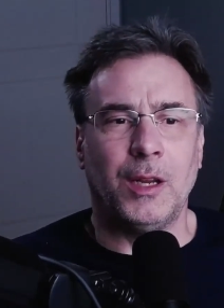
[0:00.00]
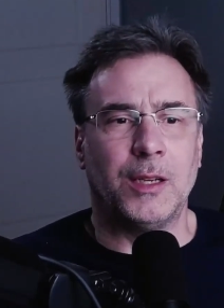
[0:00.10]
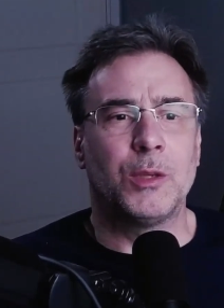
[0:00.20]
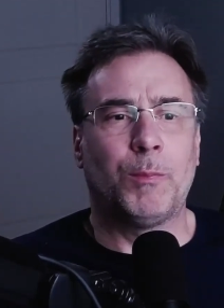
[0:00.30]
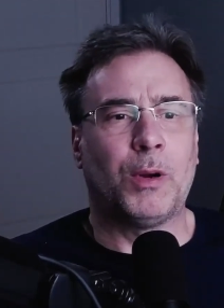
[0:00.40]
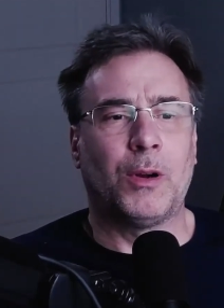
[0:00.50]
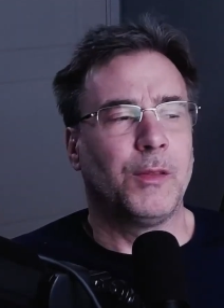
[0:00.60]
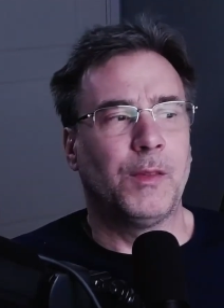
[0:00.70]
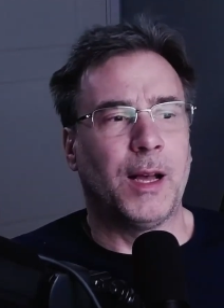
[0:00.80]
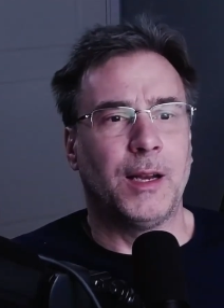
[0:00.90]
is a
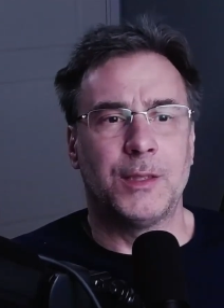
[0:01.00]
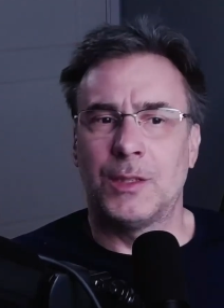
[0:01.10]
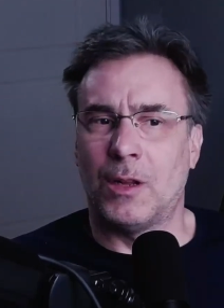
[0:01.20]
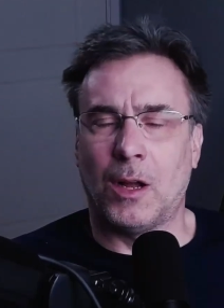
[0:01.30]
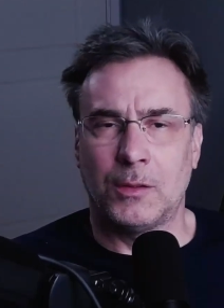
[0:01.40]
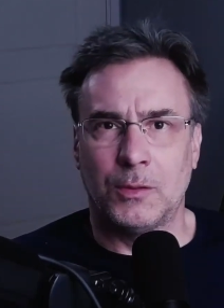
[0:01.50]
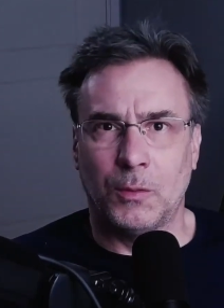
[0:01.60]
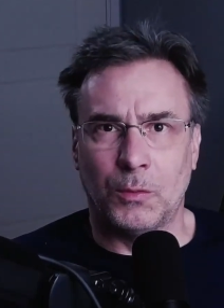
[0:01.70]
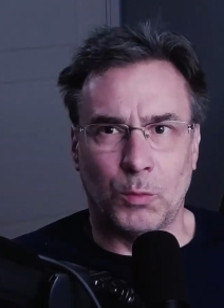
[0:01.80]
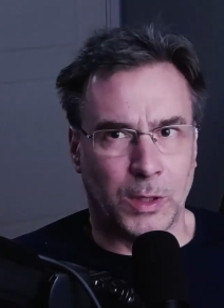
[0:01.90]
part that is not
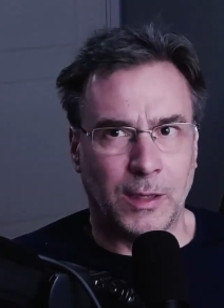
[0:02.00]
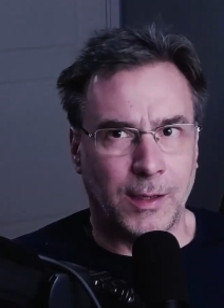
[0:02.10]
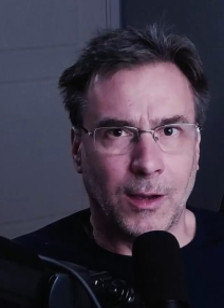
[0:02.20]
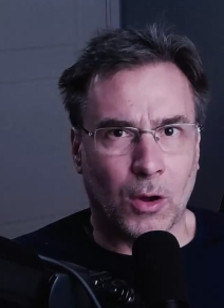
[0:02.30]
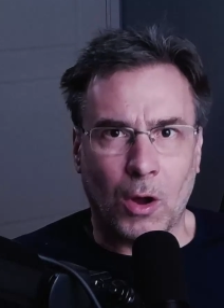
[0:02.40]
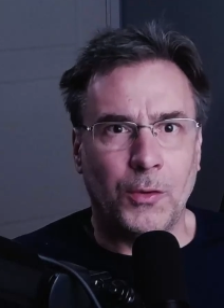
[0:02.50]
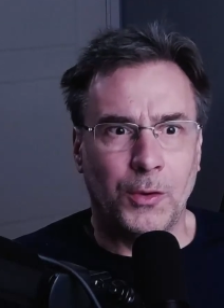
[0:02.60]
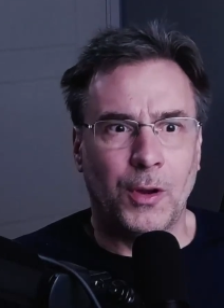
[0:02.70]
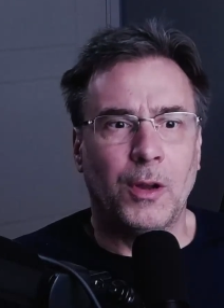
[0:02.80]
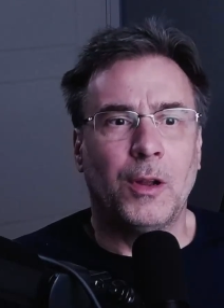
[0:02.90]
really
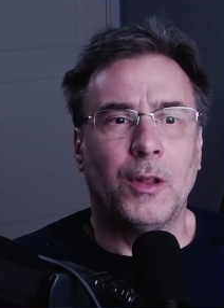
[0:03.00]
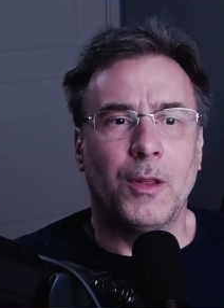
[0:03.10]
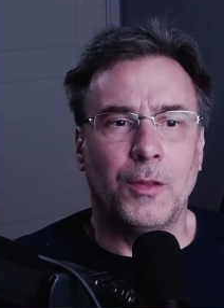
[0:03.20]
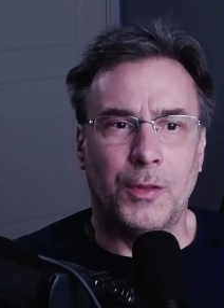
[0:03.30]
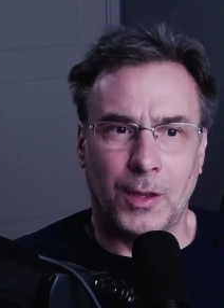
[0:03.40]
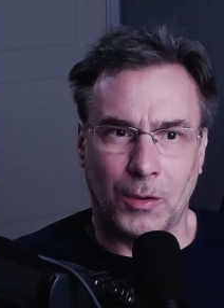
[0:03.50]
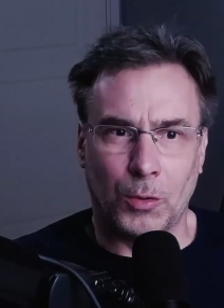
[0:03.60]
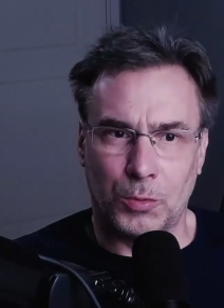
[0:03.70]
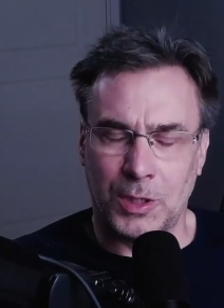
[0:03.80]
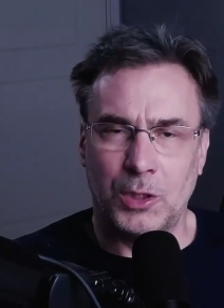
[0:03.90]
on the
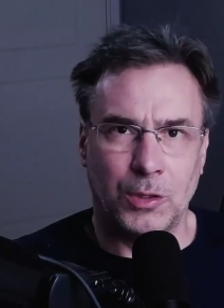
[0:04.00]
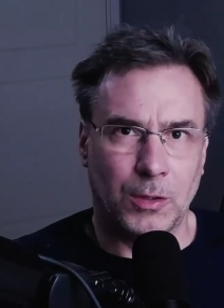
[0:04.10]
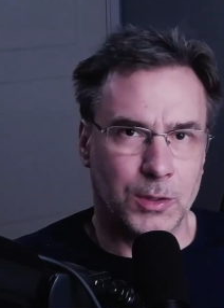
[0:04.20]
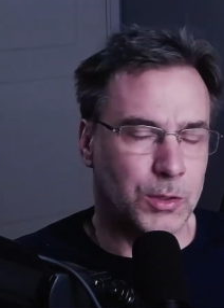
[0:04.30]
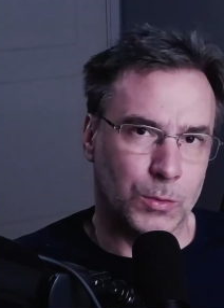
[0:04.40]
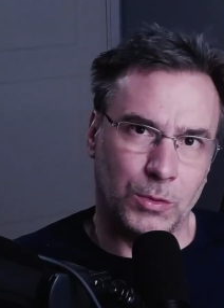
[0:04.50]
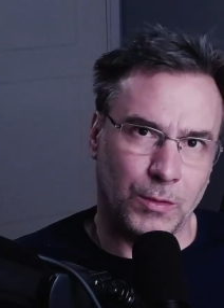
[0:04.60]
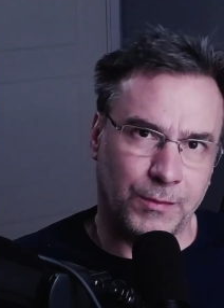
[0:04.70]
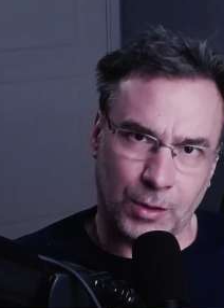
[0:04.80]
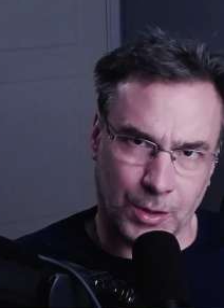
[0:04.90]
original
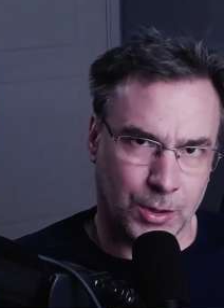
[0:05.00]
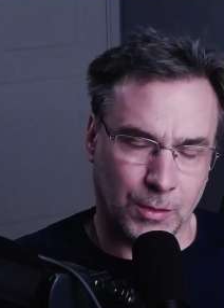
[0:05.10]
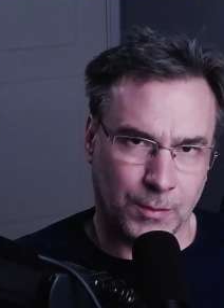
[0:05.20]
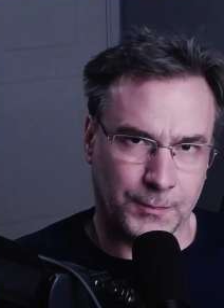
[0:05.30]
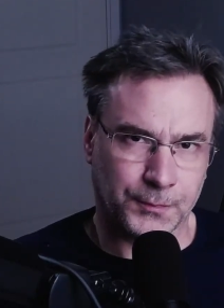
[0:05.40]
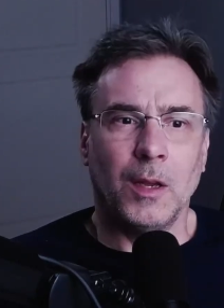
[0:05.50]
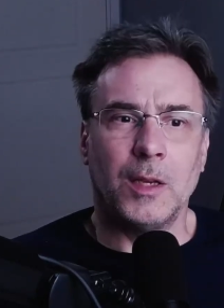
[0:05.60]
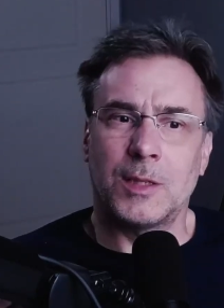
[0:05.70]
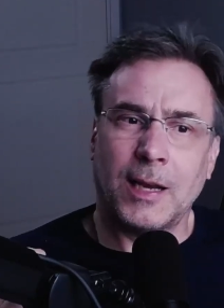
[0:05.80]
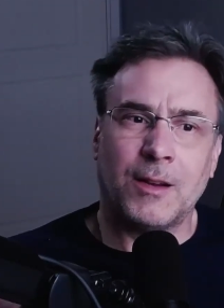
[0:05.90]
studio version.
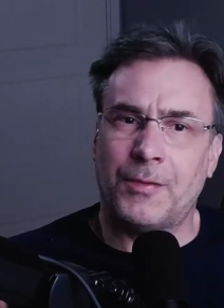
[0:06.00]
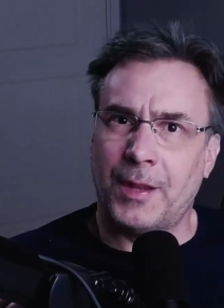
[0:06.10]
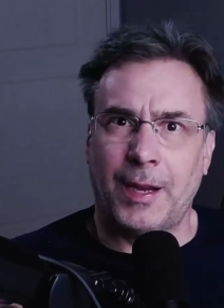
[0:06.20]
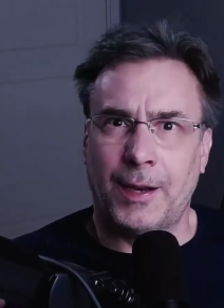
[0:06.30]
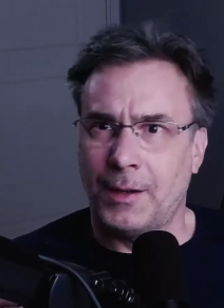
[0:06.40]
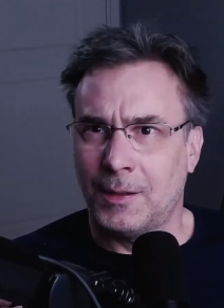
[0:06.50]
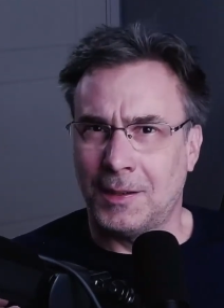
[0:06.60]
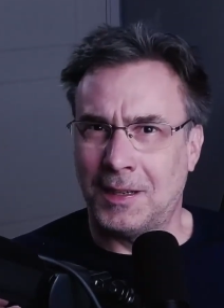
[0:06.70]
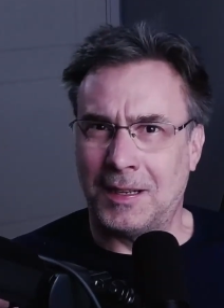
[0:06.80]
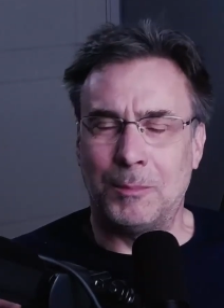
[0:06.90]
It's kind of there,
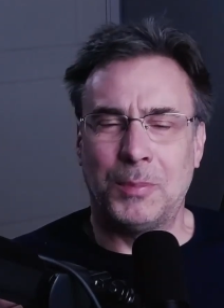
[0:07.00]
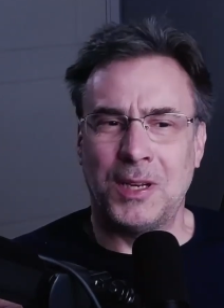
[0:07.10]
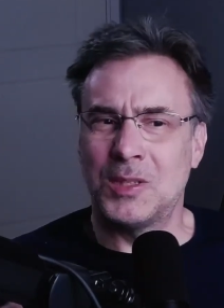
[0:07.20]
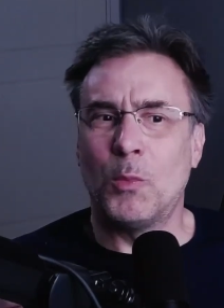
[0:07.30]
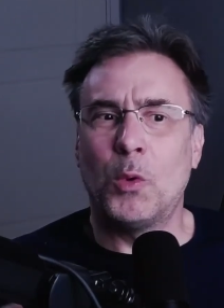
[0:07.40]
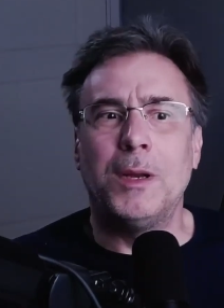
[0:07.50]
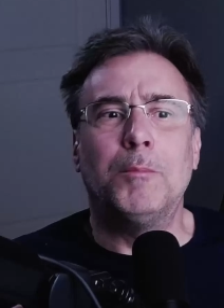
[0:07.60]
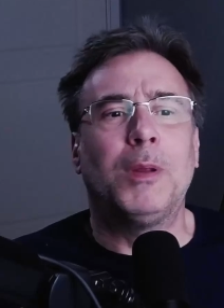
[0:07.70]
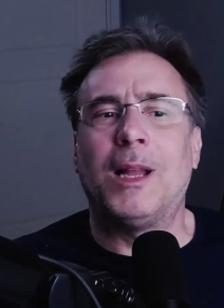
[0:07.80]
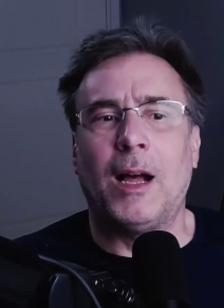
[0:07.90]
but it's more
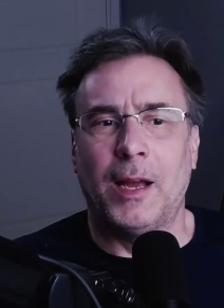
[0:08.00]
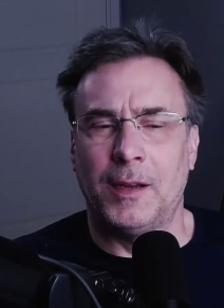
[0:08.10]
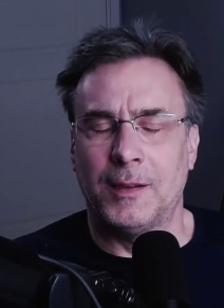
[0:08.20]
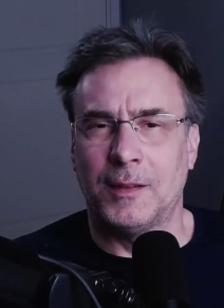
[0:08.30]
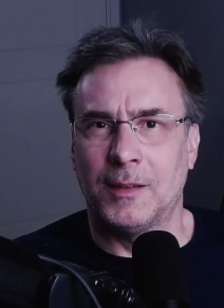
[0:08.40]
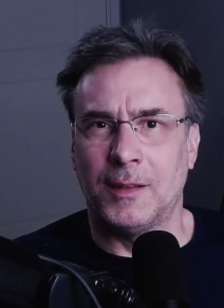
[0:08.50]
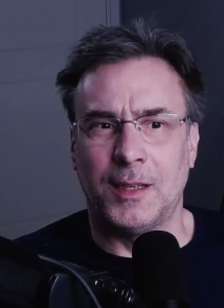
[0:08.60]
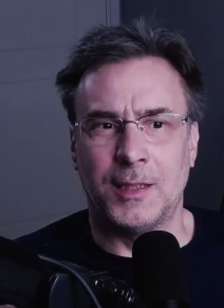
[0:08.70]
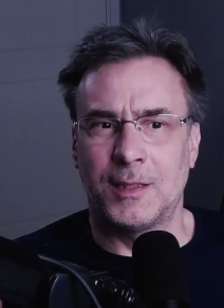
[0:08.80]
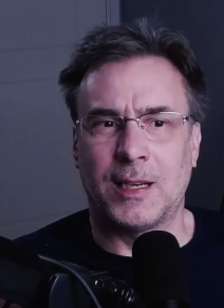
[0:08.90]
implied.
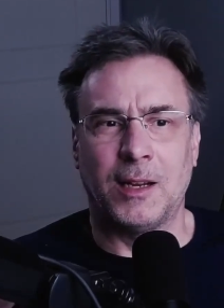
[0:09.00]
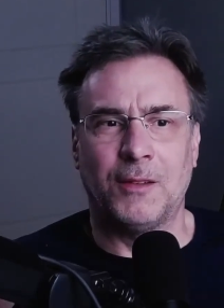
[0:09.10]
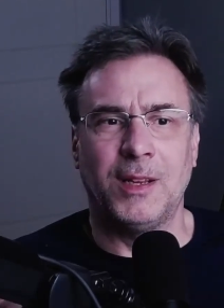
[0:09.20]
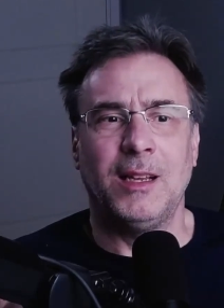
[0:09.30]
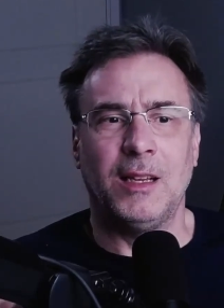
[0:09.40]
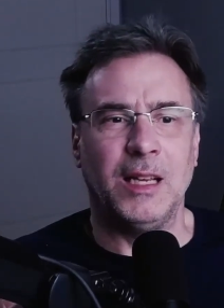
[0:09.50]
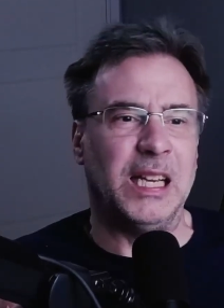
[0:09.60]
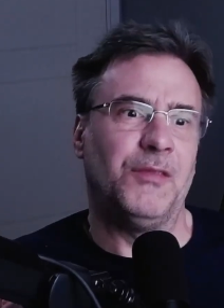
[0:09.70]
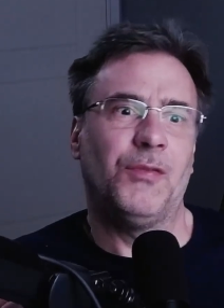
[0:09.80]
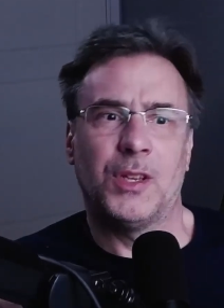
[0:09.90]
It's kind of
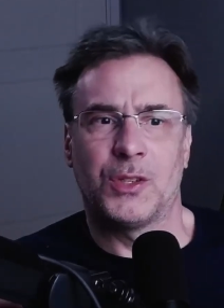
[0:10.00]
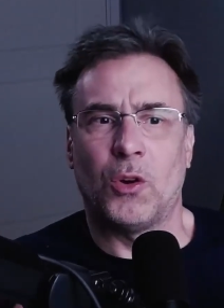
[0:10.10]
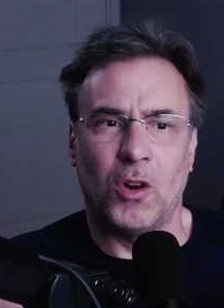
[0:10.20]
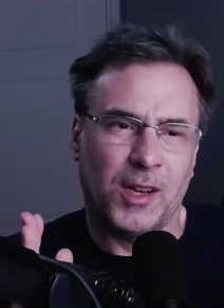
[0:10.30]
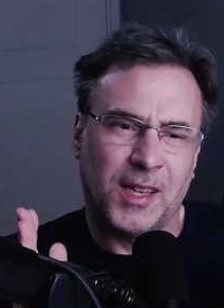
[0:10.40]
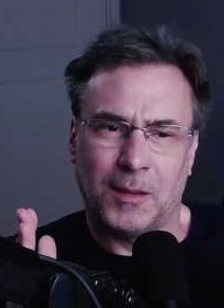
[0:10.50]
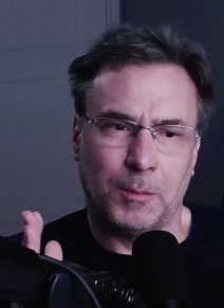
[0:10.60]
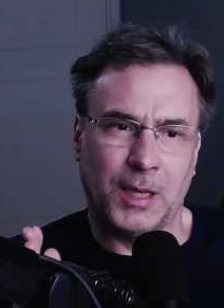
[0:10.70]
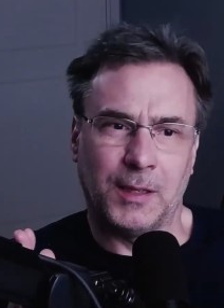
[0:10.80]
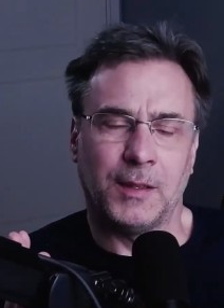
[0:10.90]
in the song a little
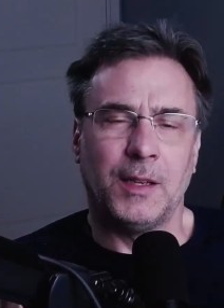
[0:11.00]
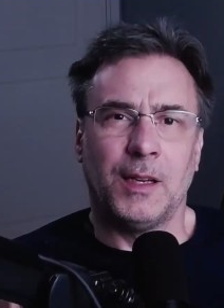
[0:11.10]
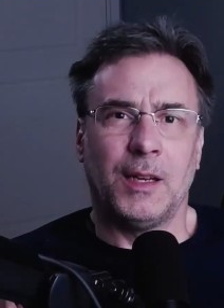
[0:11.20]
bit.